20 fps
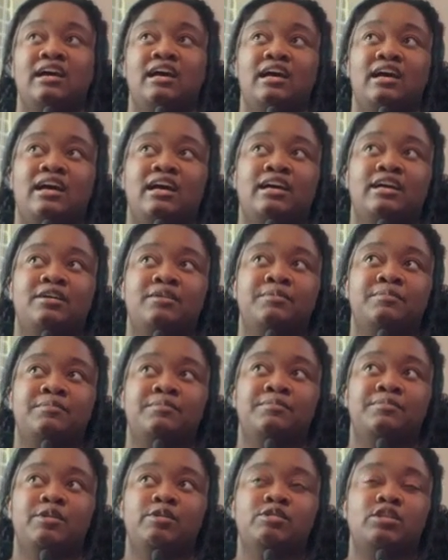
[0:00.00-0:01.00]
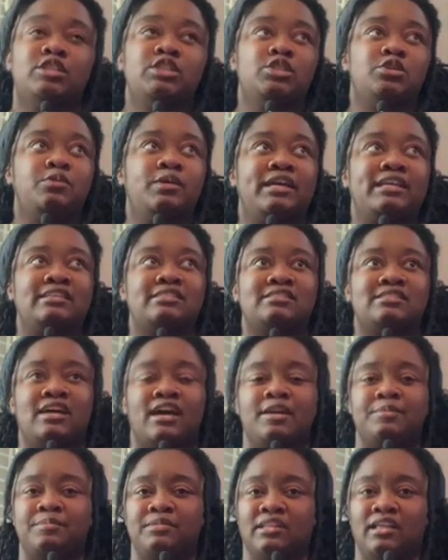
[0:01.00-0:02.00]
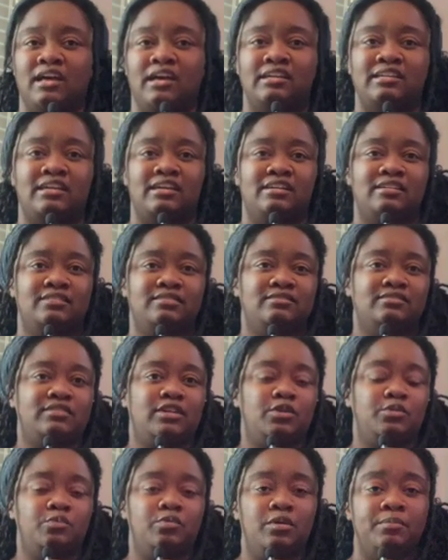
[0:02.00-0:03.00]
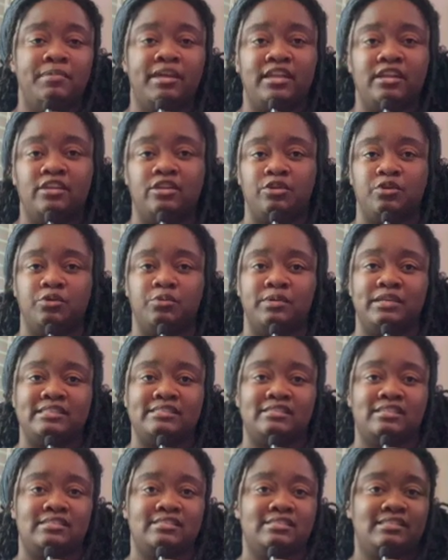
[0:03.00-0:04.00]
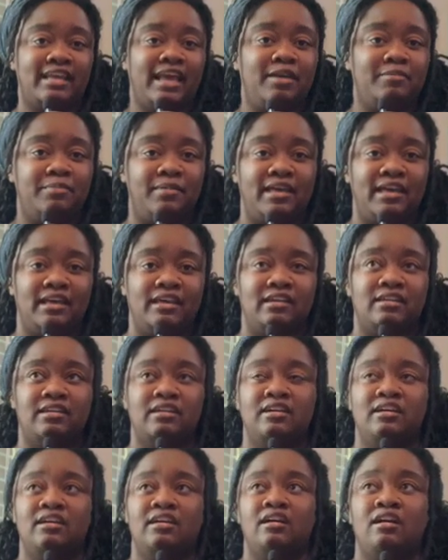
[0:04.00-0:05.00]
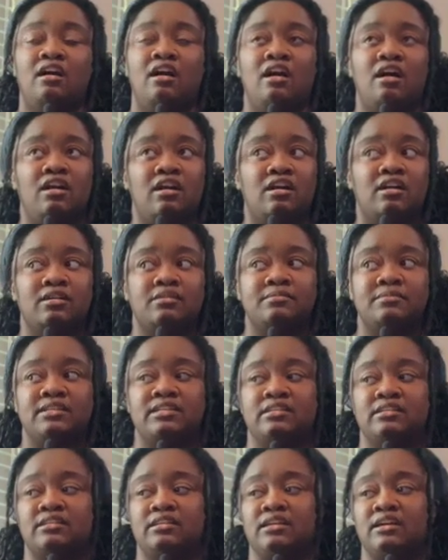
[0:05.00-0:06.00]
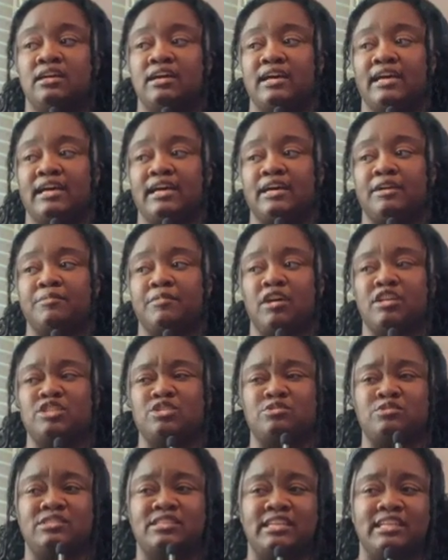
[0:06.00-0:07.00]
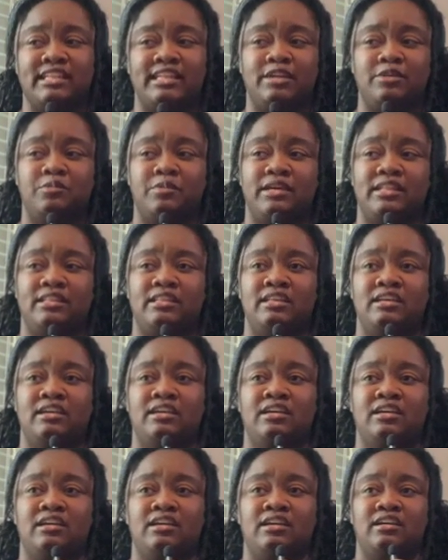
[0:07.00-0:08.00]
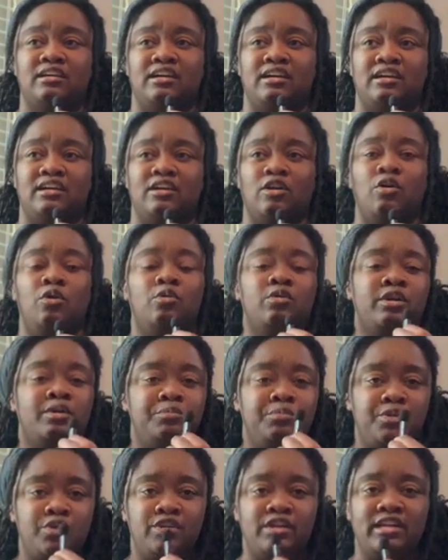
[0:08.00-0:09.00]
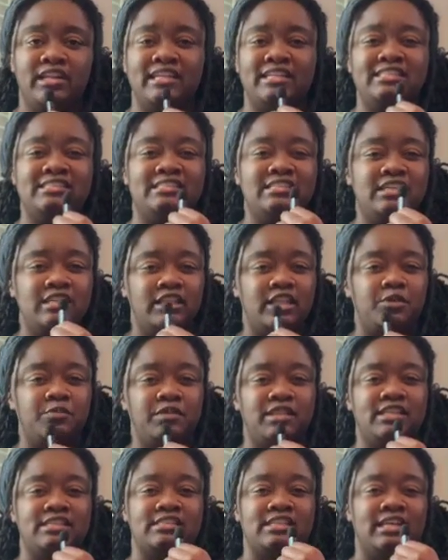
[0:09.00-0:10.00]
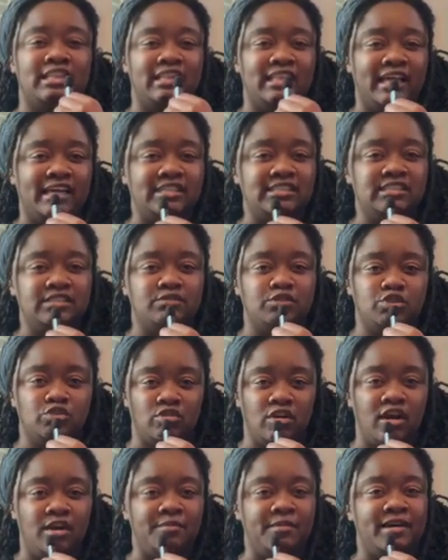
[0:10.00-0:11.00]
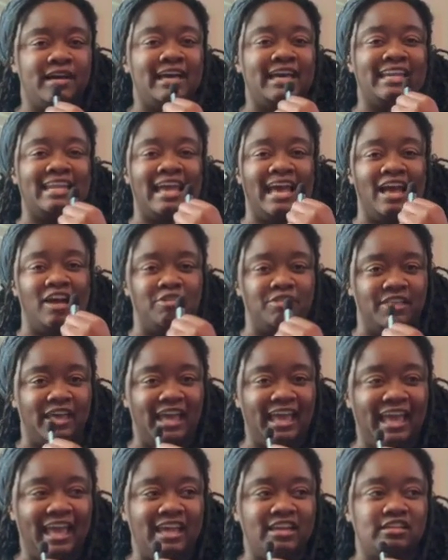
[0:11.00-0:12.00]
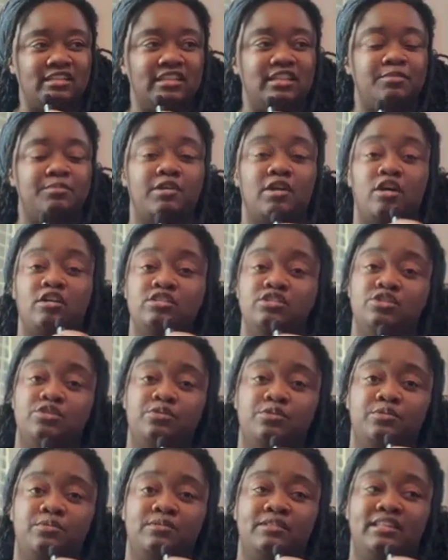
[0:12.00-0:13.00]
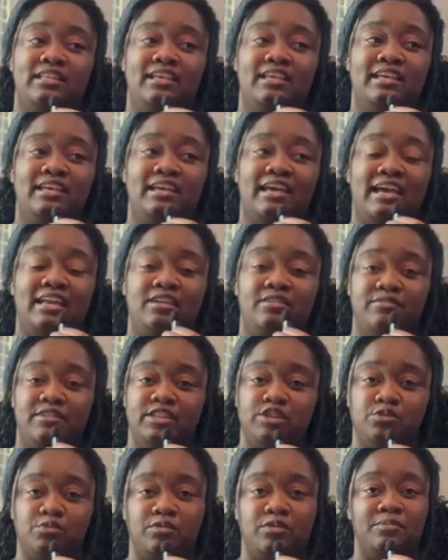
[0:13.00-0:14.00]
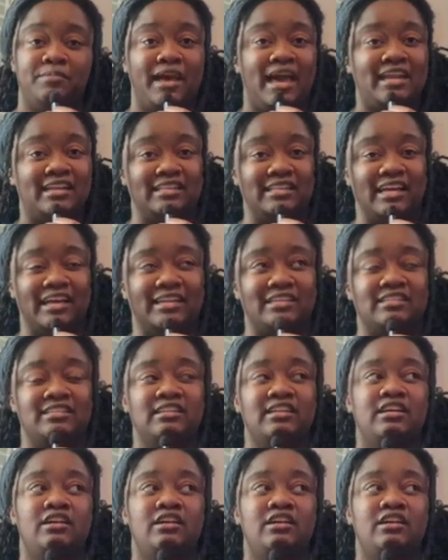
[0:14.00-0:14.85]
There's also a side plot of a woman who is escaping harm, also dealing with a whole community, dealing with this collective trauma and how they handle it, but also the individual Madeline,